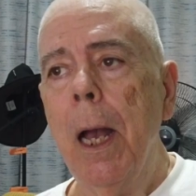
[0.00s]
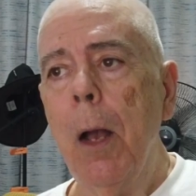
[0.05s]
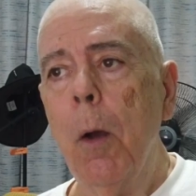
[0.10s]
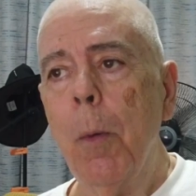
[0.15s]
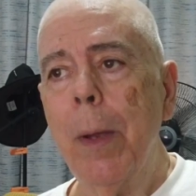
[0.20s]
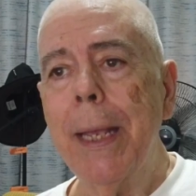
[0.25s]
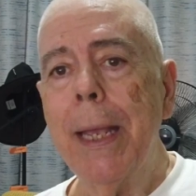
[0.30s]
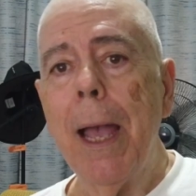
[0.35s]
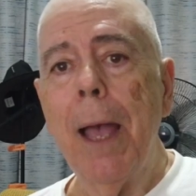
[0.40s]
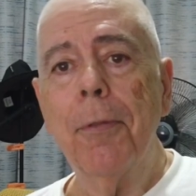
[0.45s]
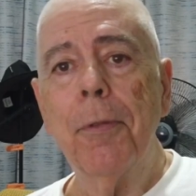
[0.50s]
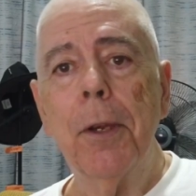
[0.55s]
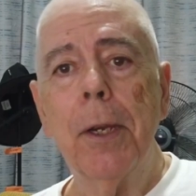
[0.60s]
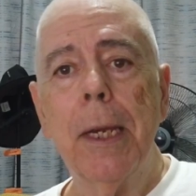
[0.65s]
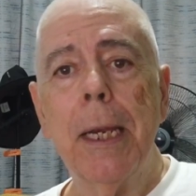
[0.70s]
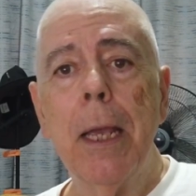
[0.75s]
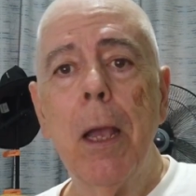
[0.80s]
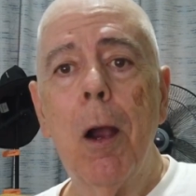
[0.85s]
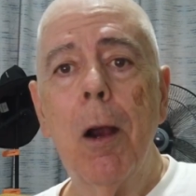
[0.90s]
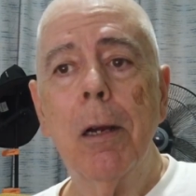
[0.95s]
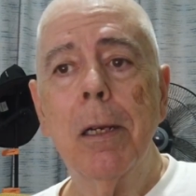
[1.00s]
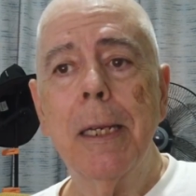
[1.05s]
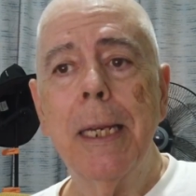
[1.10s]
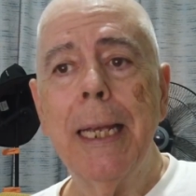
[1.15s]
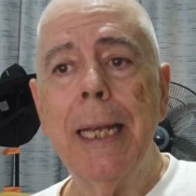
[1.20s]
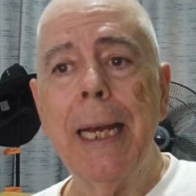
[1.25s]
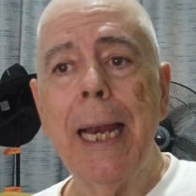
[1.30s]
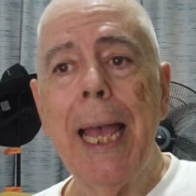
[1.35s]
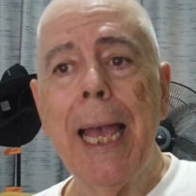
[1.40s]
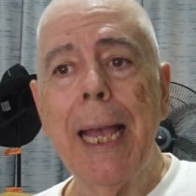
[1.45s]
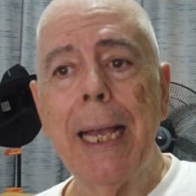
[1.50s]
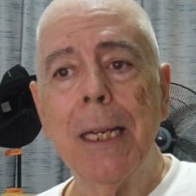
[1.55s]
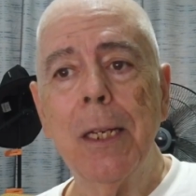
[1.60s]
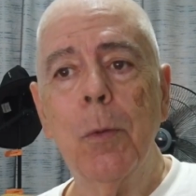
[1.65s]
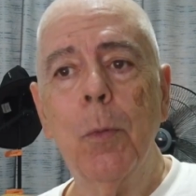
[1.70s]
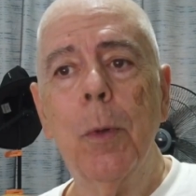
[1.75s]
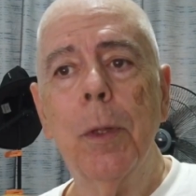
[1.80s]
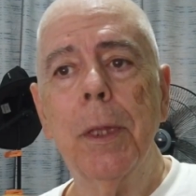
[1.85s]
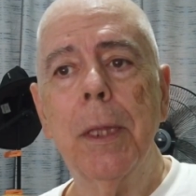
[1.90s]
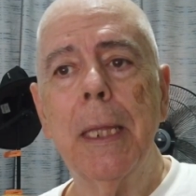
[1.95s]
We got the
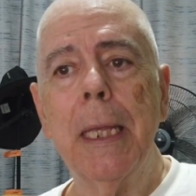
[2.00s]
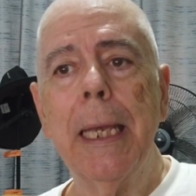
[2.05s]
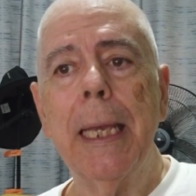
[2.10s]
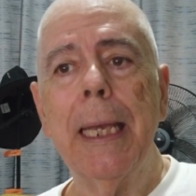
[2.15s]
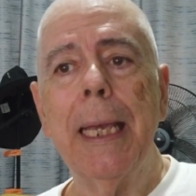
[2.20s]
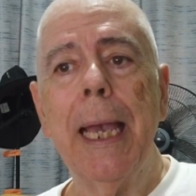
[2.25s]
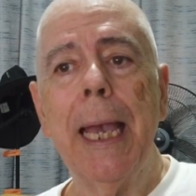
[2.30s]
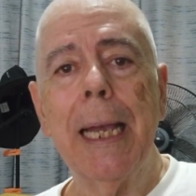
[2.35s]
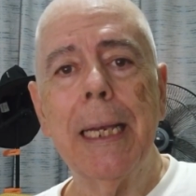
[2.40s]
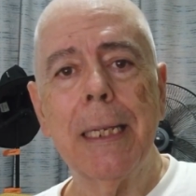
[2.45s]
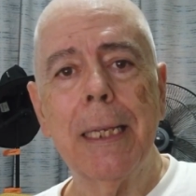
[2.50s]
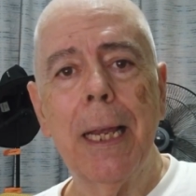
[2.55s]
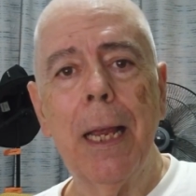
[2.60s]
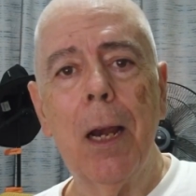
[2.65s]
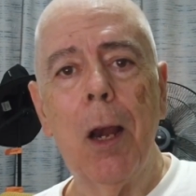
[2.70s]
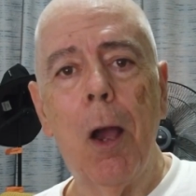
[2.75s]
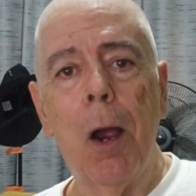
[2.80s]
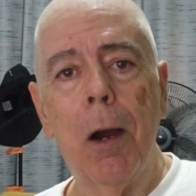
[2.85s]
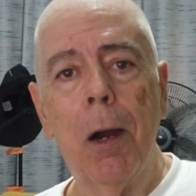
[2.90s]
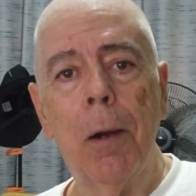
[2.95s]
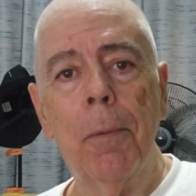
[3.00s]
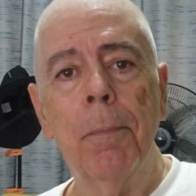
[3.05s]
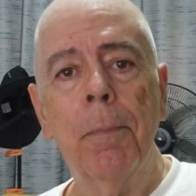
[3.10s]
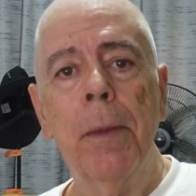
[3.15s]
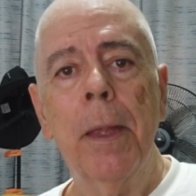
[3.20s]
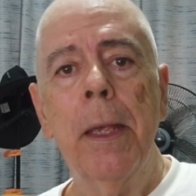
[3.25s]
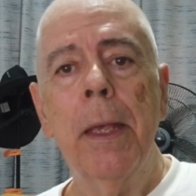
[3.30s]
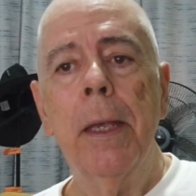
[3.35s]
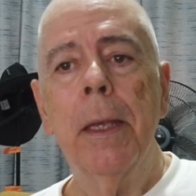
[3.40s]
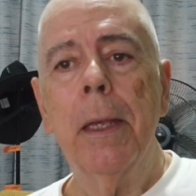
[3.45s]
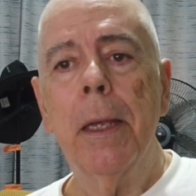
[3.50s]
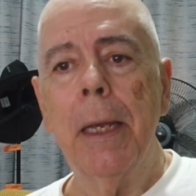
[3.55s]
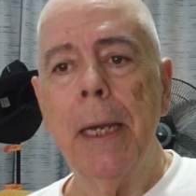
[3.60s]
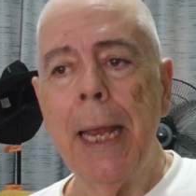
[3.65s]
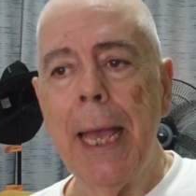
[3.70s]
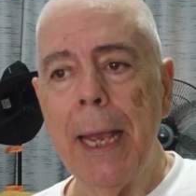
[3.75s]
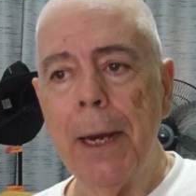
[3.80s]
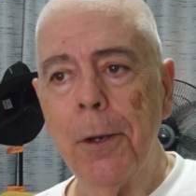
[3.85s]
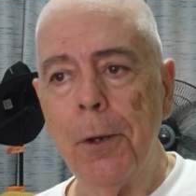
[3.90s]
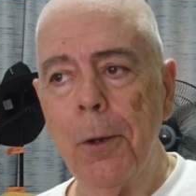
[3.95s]
DR10X with the XLR
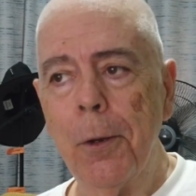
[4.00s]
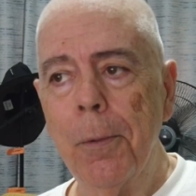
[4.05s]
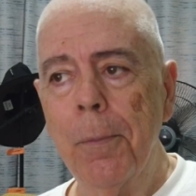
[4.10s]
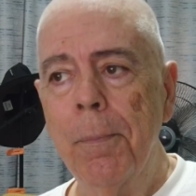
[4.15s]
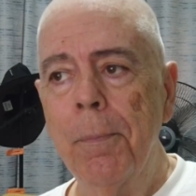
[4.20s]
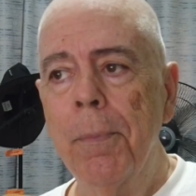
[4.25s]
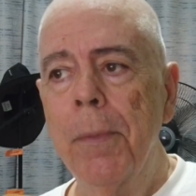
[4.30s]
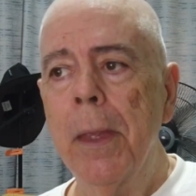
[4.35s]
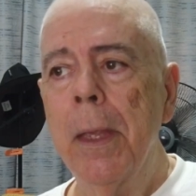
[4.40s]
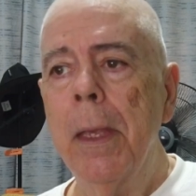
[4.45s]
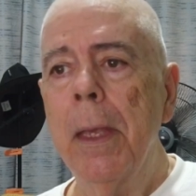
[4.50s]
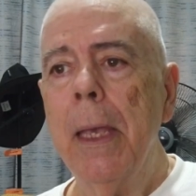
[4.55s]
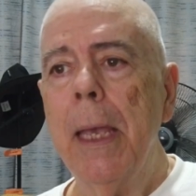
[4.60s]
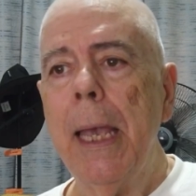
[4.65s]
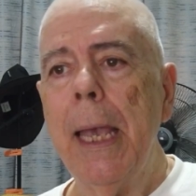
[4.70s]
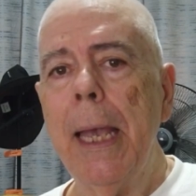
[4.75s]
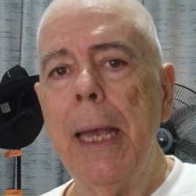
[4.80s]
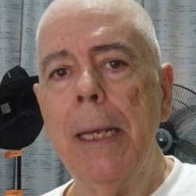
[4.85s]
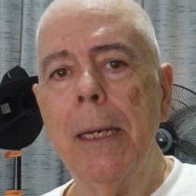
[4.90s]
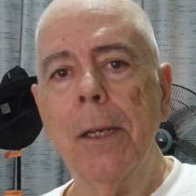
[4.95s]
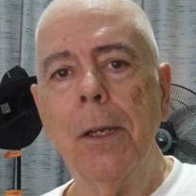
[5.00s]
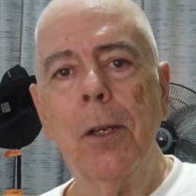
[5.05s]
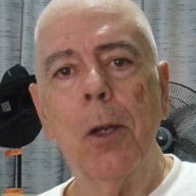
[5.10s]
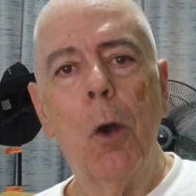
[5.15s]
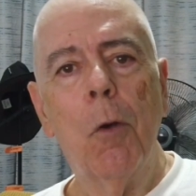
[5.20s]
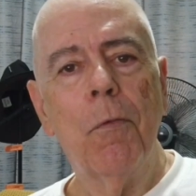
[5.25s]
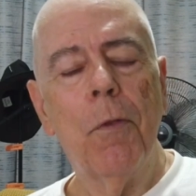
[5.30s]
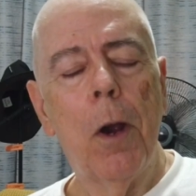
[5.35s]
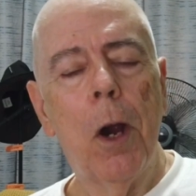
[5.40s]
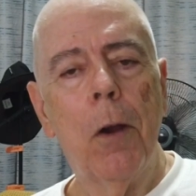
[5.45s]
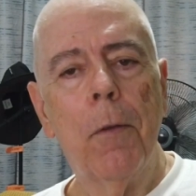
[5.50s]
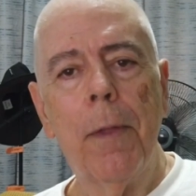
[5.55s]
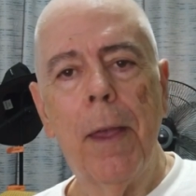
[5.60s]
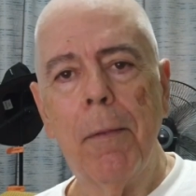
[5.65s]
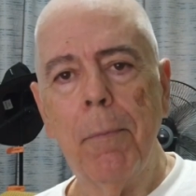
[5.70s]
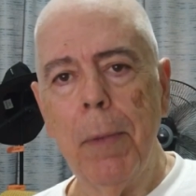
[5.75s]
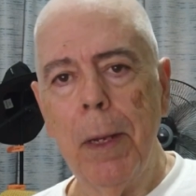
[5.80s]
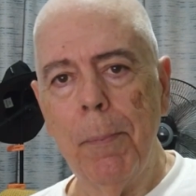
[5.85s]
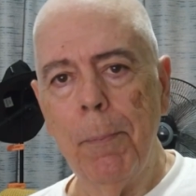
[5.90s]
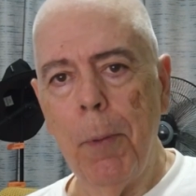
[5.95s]
connector. And so far
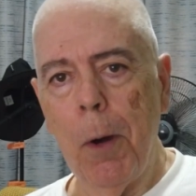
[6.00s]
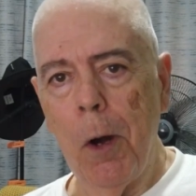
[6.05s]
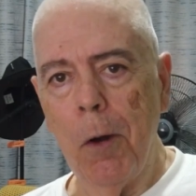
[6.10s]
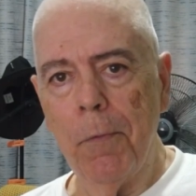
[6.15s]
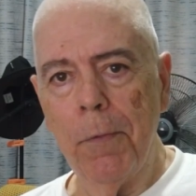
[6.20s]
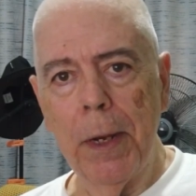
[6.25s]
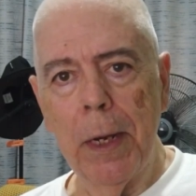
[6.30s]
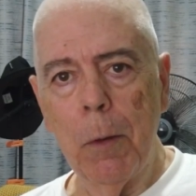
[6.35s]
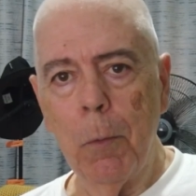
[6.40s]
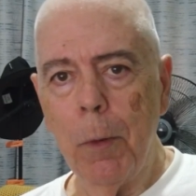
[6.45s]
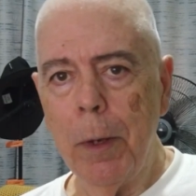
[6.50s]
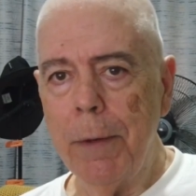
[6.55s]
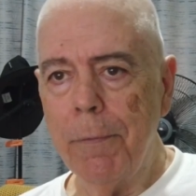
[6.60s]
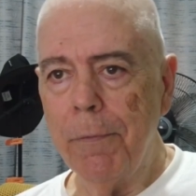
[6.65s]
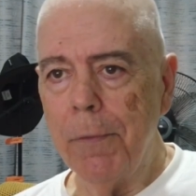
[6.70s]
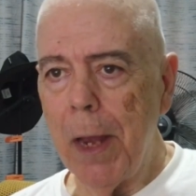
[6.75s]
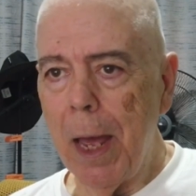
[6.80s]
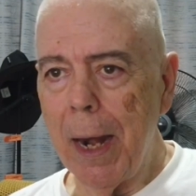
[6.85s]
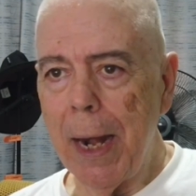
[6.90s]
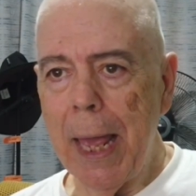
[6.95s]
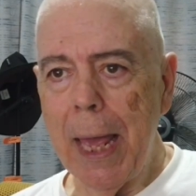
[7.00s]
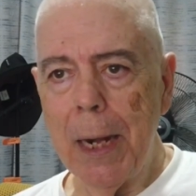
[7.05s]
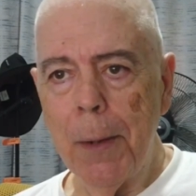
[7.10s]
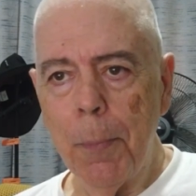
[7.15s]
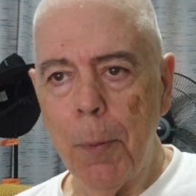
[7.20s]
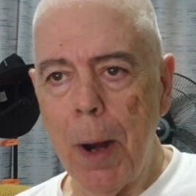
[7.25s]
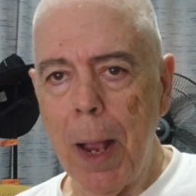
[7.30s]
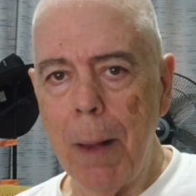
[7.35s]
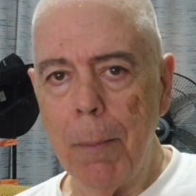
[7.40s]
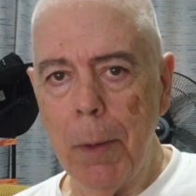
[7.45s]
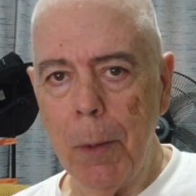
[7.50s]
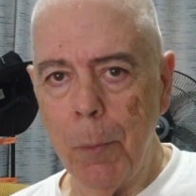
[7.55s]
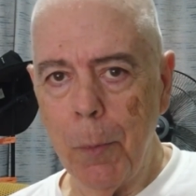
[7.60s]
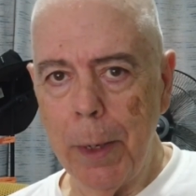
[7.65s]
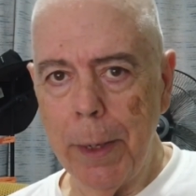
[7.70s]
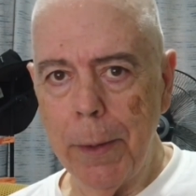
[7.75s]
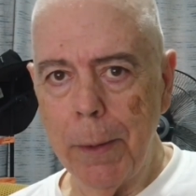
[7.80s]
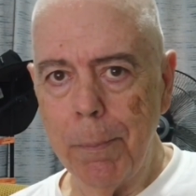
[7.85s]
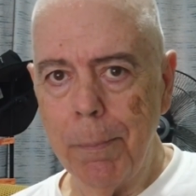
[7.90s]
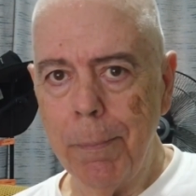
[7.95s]
they've been perfect. We've not had a problem
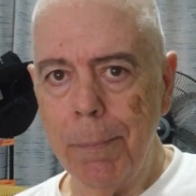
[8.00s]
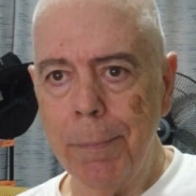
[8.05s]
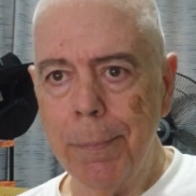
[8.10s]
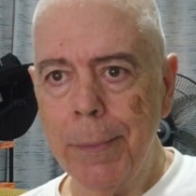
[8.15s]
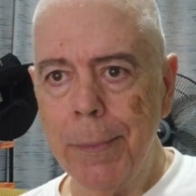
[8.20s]
with them.